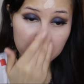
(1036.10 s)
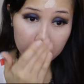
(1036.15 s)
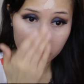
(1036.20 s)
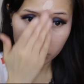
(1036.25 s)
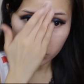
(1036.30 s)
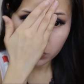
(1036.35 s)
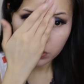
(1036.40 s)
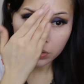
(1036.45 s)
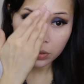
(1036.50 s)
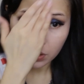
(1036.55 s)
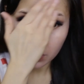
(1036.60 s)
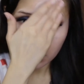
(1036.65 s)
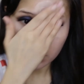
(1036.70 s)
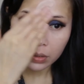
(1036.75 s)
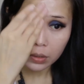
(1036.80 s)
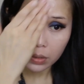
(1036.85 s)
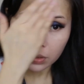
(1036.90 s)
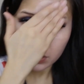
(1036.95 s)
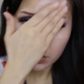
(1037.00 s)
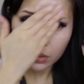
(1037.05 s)
today.
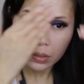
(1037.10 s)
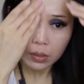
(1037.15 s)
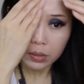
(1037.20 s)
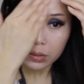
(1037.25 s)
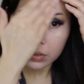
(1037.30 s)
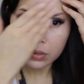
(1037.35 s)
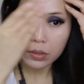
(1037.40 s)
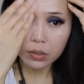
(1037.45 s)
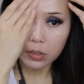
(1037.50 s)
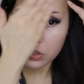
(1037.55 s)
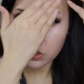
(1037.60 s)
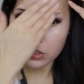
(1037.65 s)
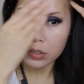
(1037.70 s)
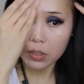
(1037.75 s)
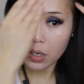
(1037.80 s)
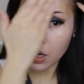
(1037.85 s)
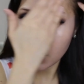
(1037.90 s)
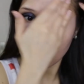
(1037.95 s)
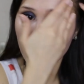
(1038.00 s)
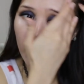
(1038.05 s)
This is
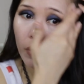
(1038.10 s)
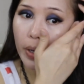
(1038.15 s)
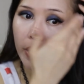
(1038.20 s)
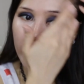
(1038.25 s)
just how